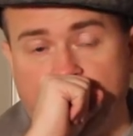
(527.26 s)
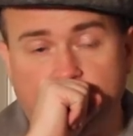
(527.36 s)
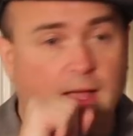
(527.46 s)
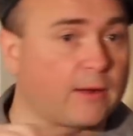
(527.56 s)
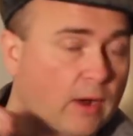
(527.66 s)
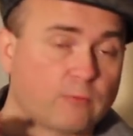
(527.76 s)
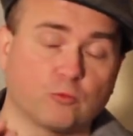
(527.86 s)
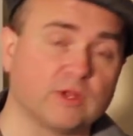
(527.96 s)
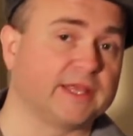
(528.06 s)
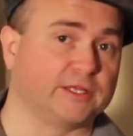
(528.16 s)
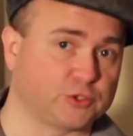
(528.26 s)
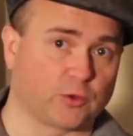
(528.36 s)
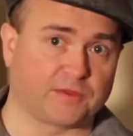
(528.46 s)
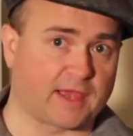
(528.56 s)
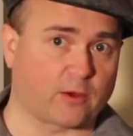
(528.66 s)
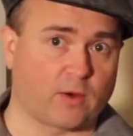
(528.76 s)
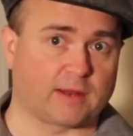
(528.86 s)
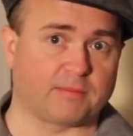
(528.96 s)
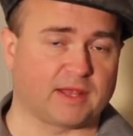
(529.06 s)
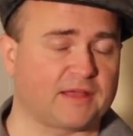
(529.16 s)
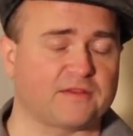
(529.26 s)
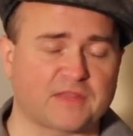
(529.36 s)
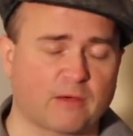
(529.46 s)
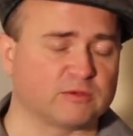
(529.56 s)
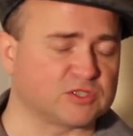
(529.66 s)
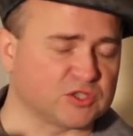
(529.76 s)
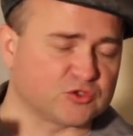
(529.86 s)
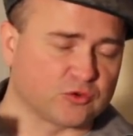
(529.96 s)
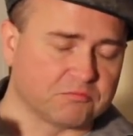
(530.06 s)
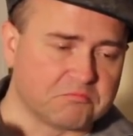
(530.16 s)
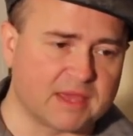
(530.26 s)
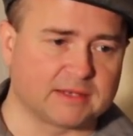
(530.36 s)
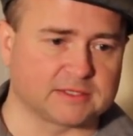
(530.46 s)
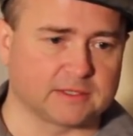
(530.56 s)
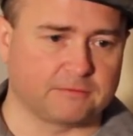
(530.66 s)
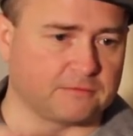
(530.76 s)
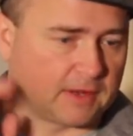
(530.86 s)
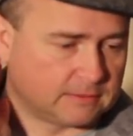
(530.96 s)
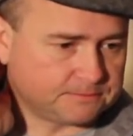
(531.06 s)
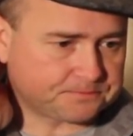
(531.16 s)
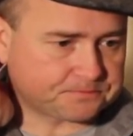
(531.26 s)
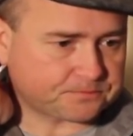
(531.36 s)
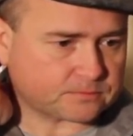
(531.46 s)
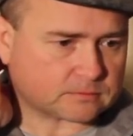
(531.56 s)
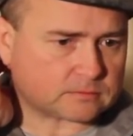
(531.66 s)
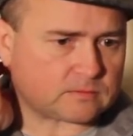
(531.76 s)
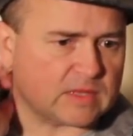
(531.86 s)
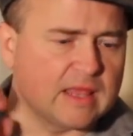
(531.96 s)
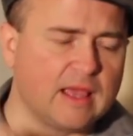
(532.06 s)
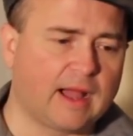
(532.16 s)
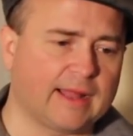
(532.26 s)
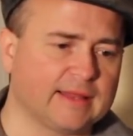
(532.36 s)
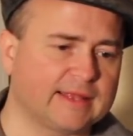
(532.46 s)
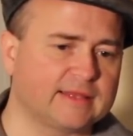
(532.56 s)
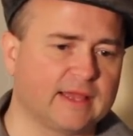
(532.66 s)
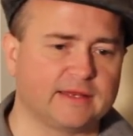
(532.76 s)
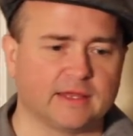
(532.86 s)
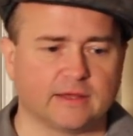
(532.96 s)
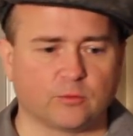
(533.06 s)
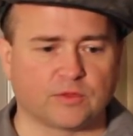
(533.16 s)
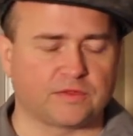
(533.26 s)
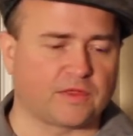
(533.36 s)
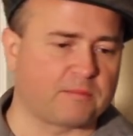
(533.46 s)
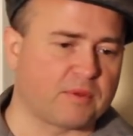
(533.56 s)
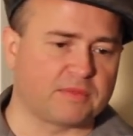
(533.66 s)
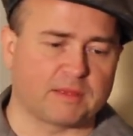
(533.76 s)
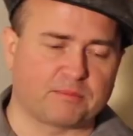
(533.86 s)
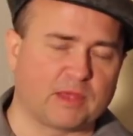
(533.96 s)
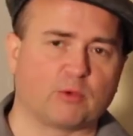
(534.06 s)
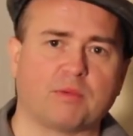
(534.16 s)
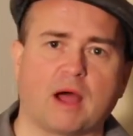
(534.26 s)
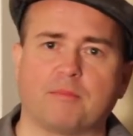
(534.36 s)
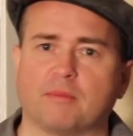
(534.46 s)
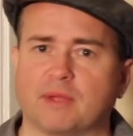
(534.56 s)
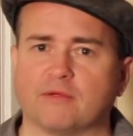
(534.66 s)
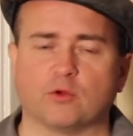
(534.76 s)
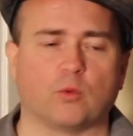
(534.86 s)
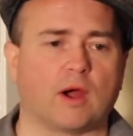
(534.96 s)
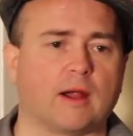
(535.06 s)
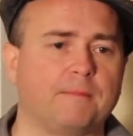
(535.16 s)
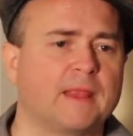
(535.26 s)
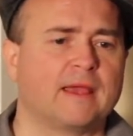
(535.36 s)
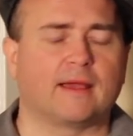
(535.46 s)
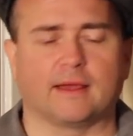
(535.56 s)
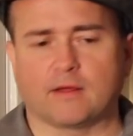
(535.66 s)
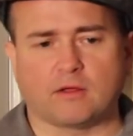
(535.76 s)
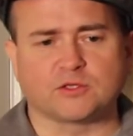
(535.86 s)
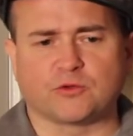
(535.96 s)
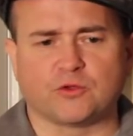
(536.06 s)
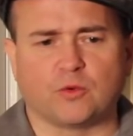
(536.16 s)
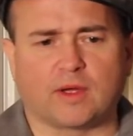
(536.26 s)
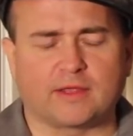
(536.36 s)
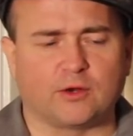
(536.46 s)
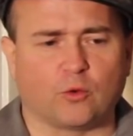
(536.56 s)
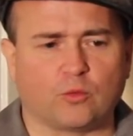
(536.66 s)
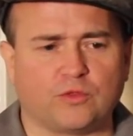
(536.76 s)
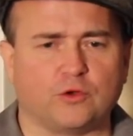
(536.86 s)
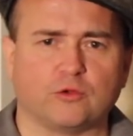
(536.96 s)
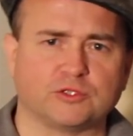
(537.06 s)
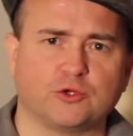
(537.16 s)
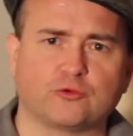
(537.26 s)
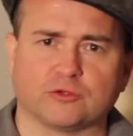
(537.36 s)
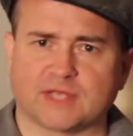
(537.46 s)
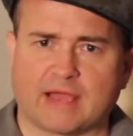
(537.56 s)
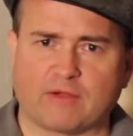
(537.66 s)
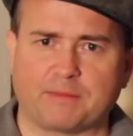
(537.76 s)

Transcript: I, I really enjoyed that quite a bit. I thought that was just tremendously fun. I like the idea that they they, they would pop up everywhere. Um, uh, also, too, uh, you know, the, those neutrals that have